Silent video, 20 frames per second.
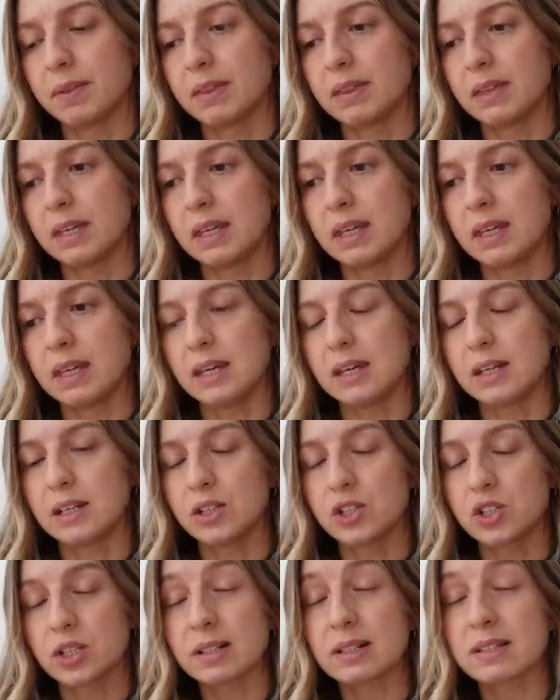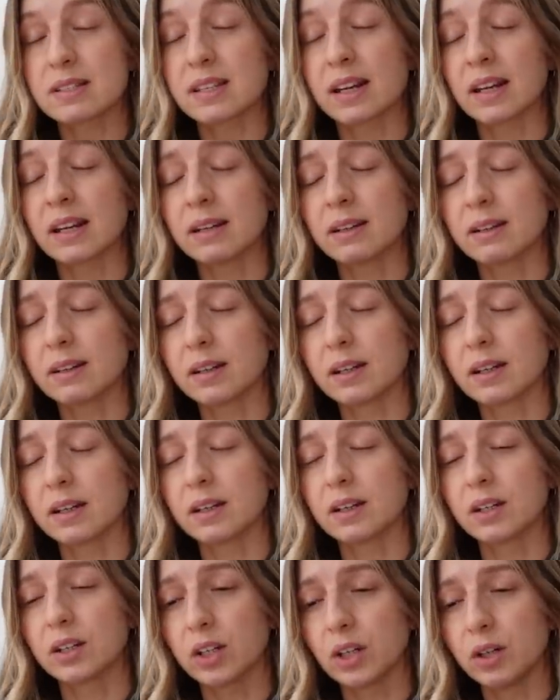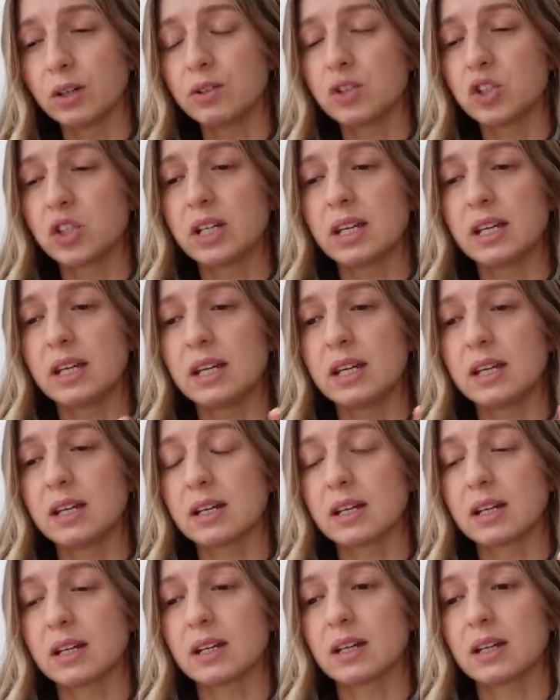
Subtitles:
The Jill Sander Goji